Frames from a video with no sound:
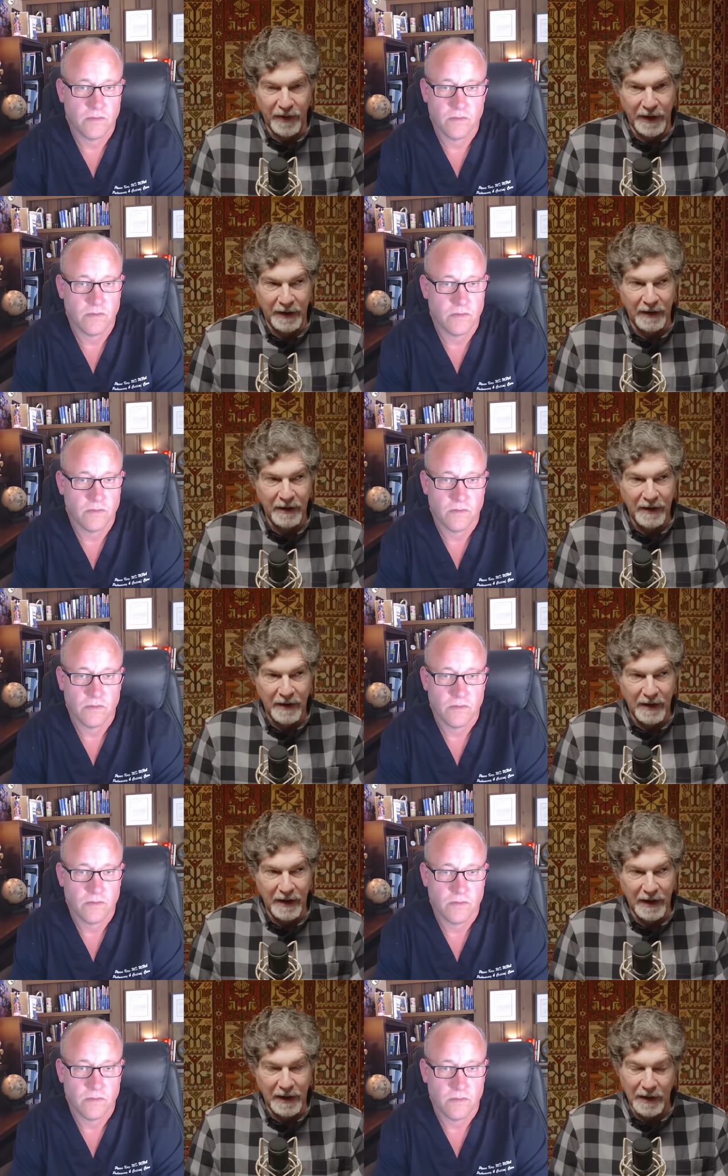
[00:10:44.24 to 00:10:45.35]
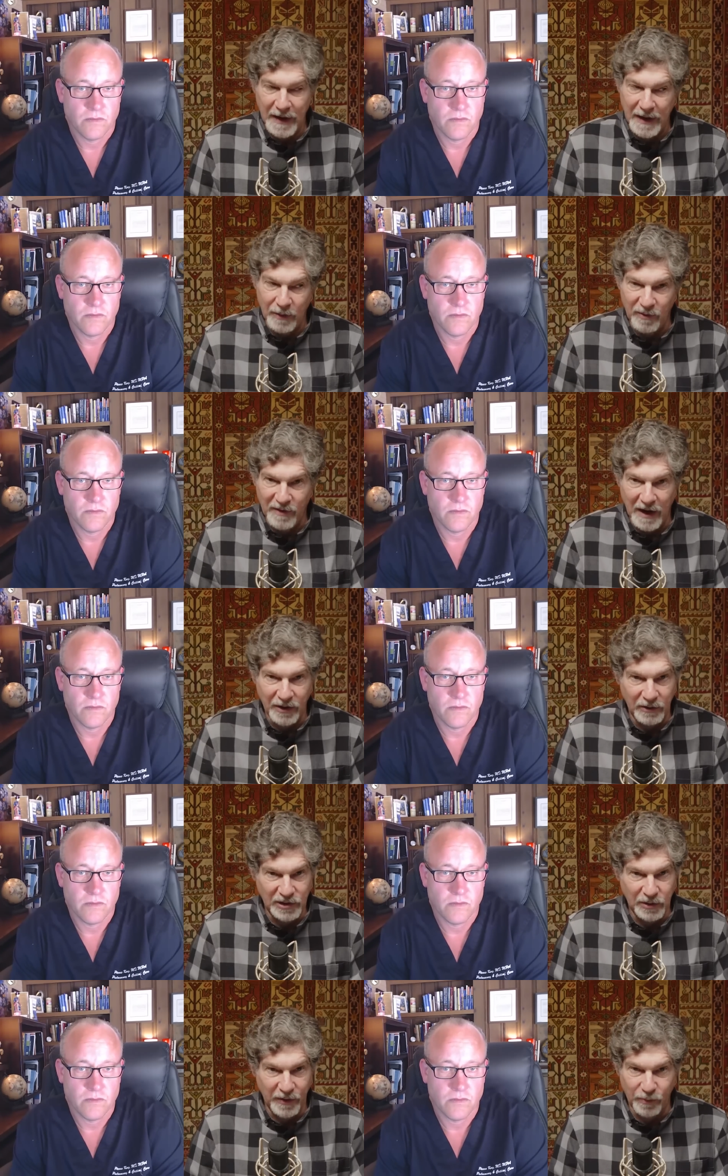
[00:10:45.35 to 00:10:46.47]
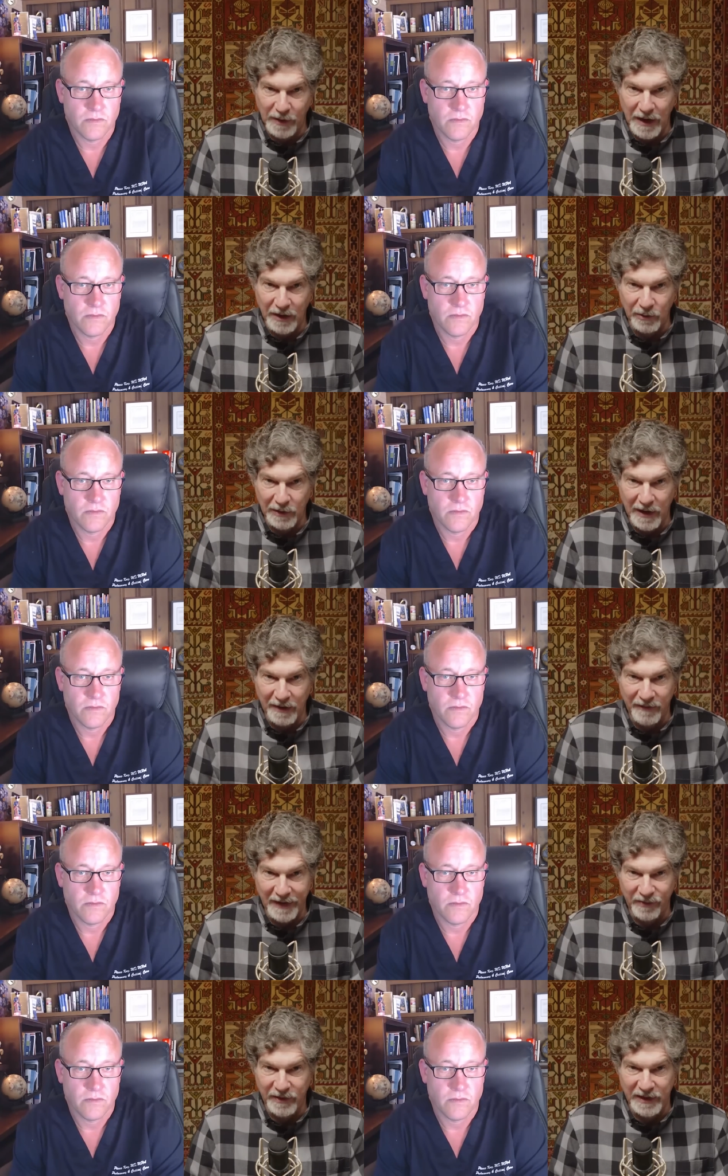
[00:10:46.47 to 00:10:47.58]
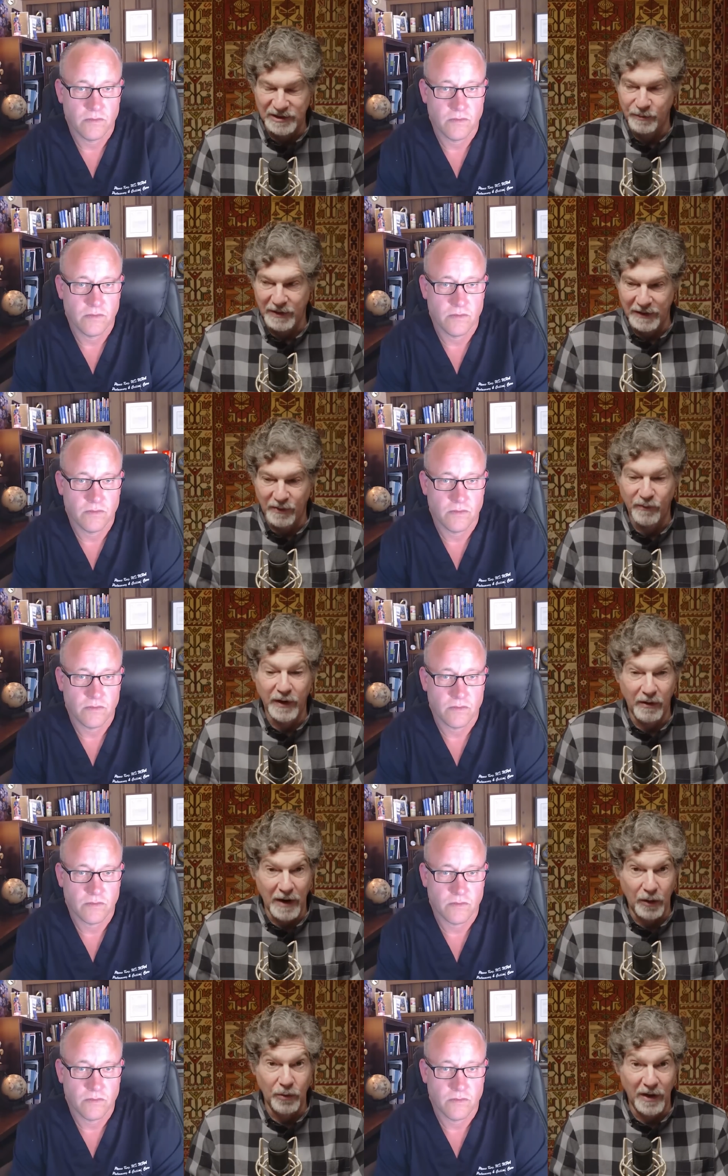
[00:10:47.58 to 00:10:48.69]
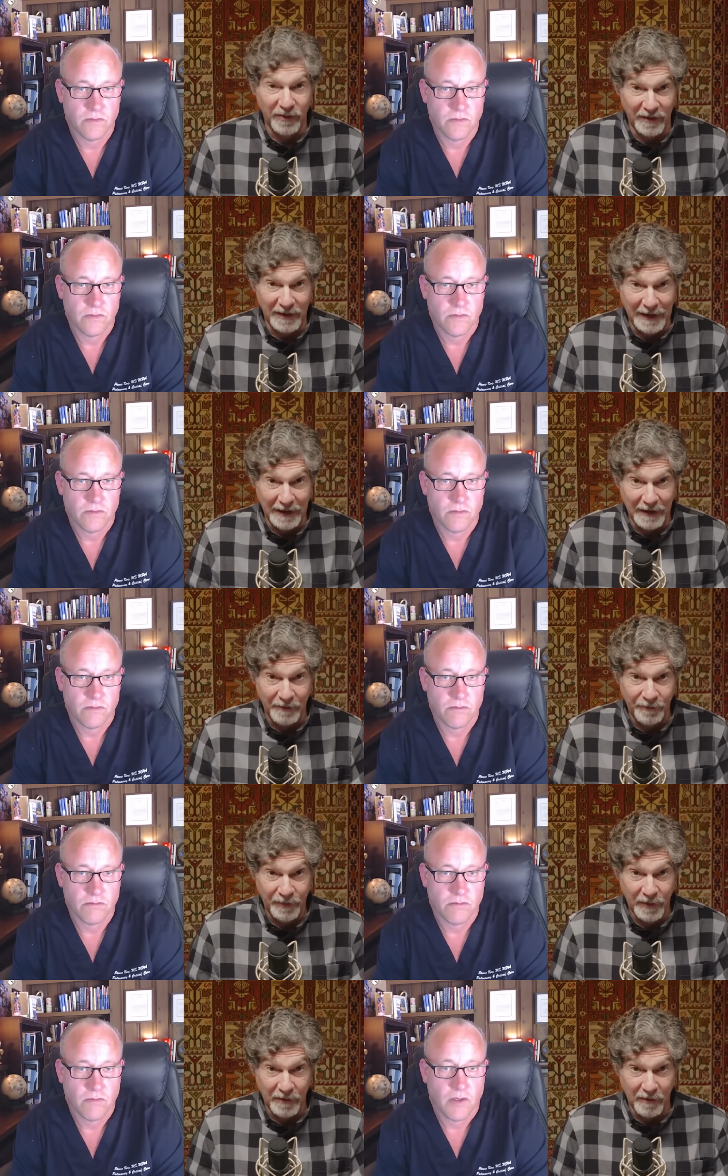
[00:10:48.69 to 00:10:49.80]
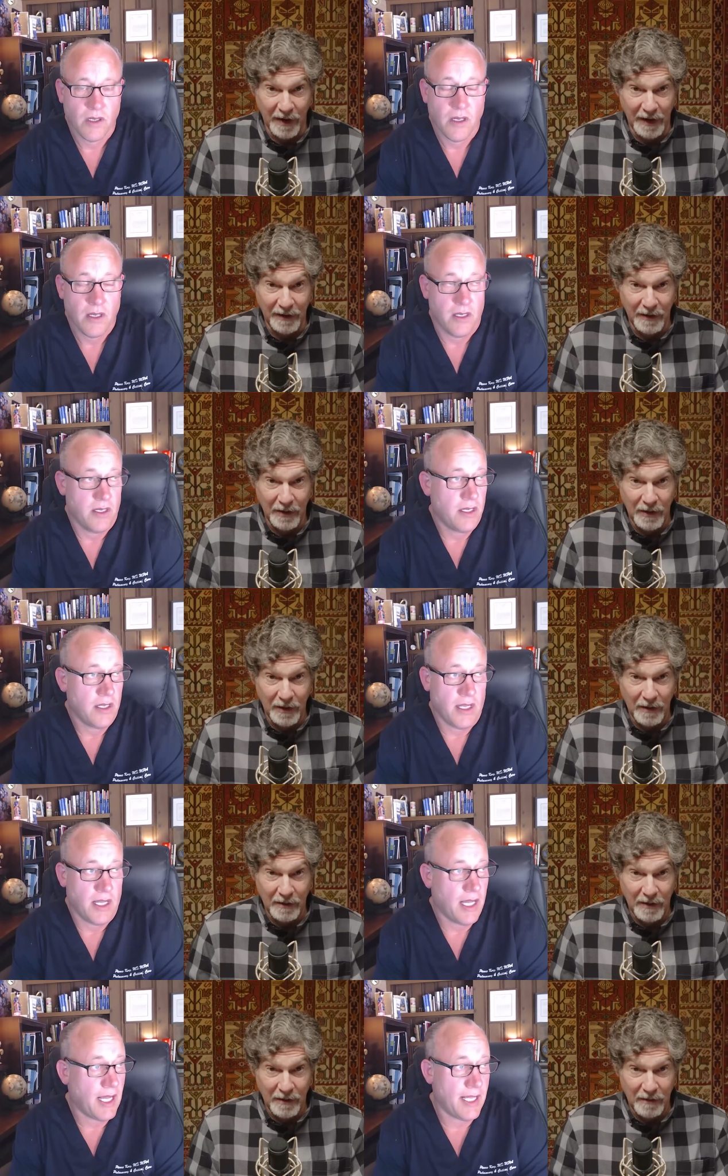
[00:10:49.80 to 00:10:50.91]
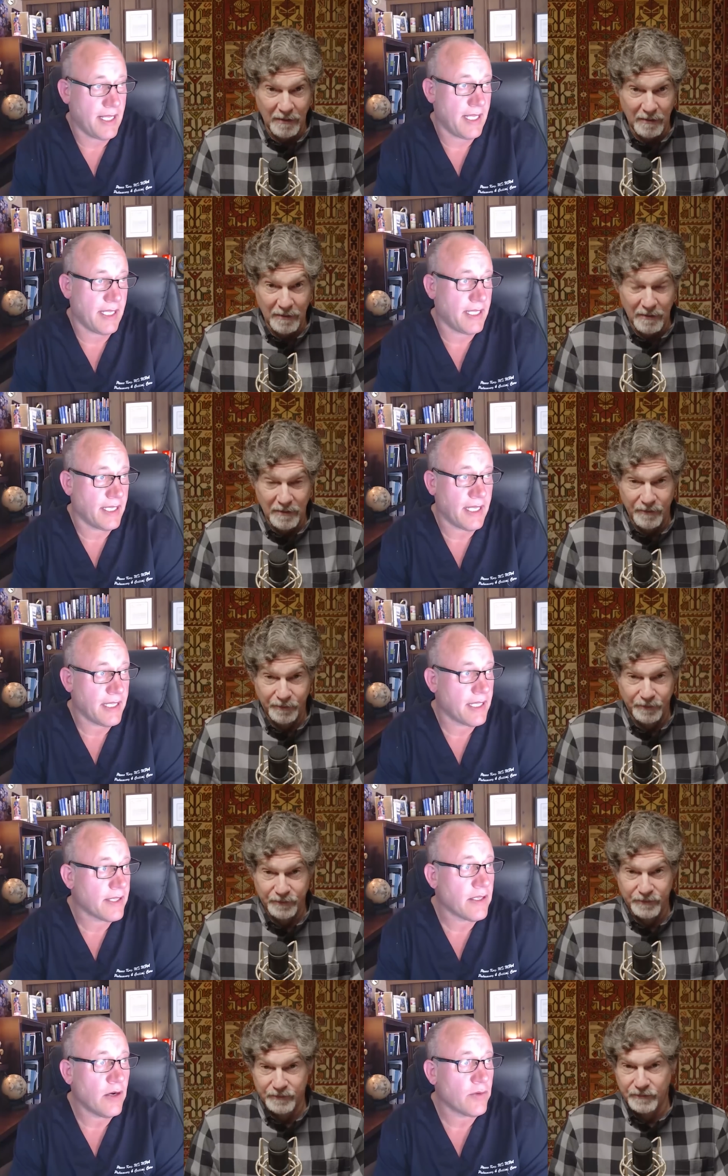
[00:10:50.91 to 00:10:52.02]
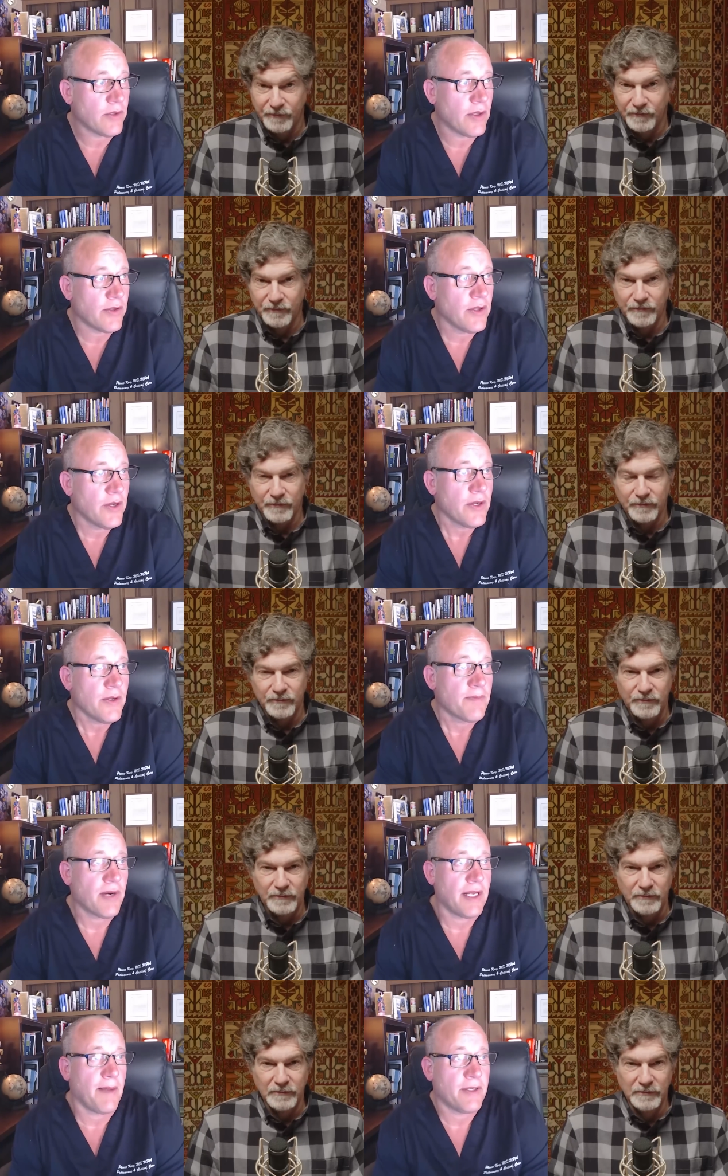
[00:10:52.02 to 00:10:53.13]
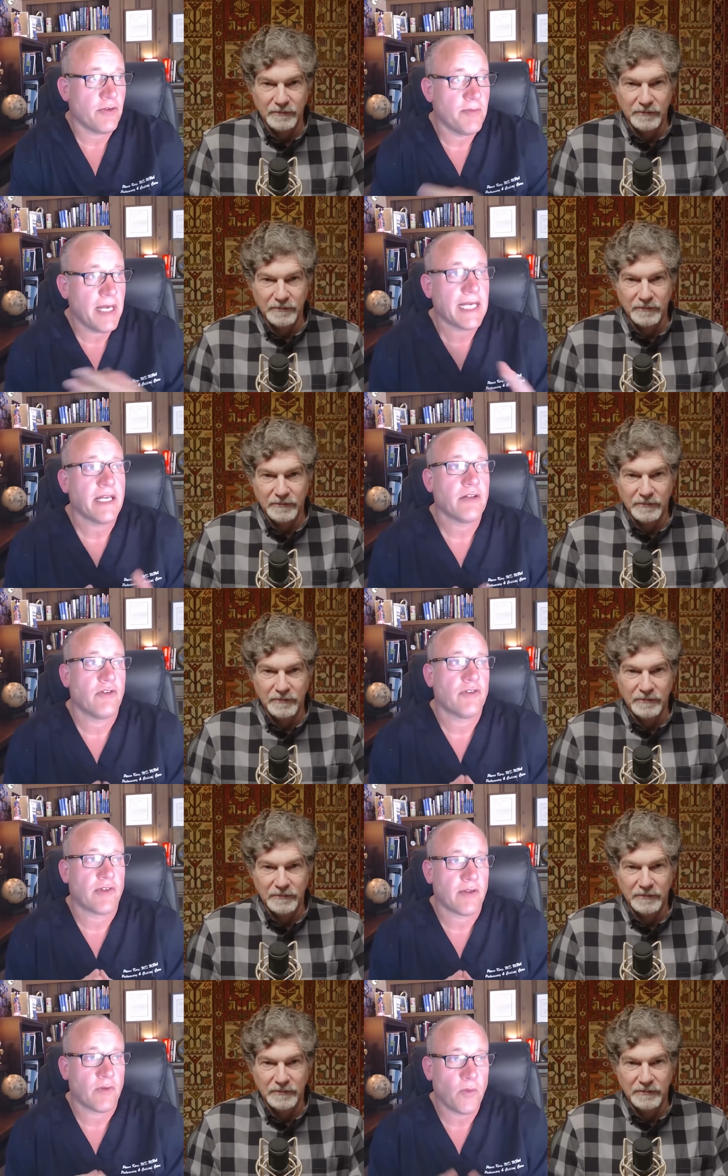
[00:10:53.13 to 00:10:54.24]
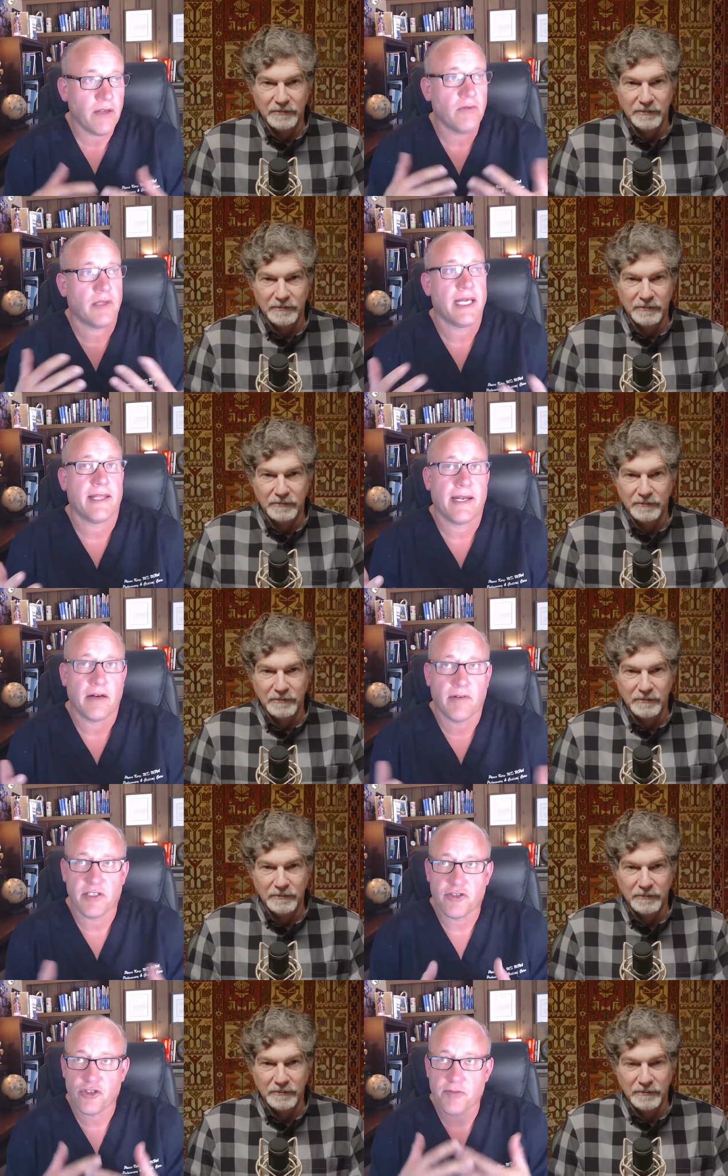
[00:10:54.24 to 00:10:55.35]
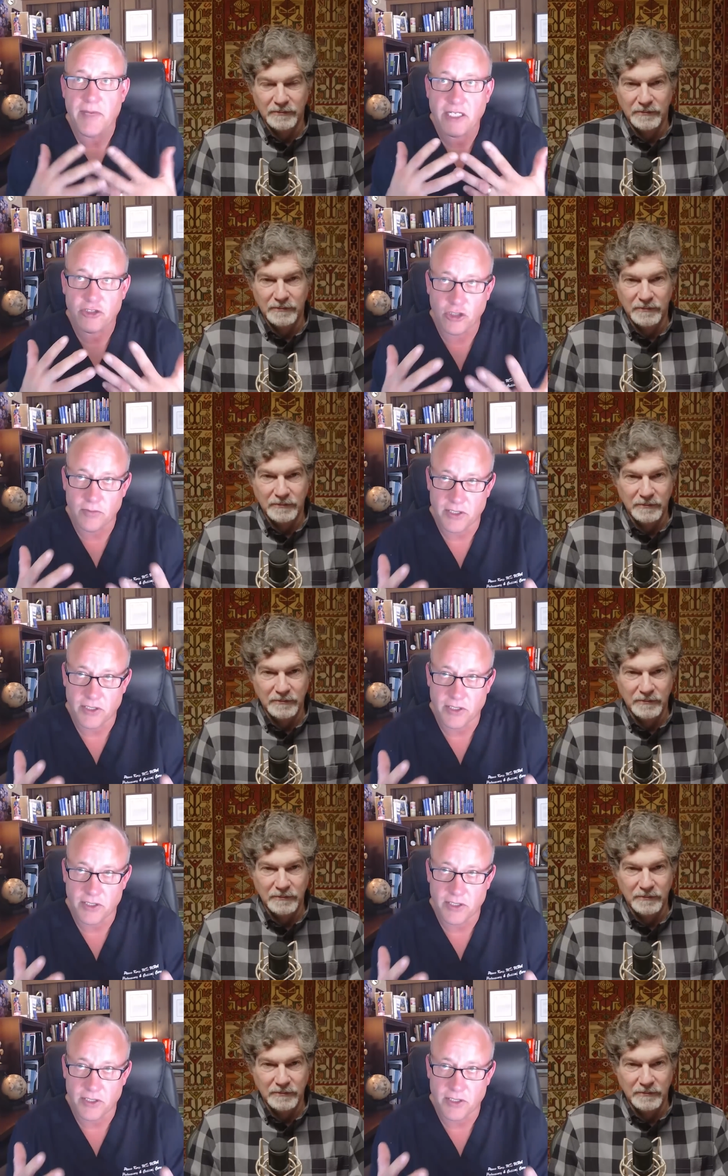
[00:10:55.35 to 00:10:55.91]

Speaker 1: than a, hey, we've got no choice. We got to do a lot of vaccination, but let's figure out who doesn't need it,
Speaker 2: right? you, you know, you, you, Bret, I mean, you're making the way you lay that out, right? It just makes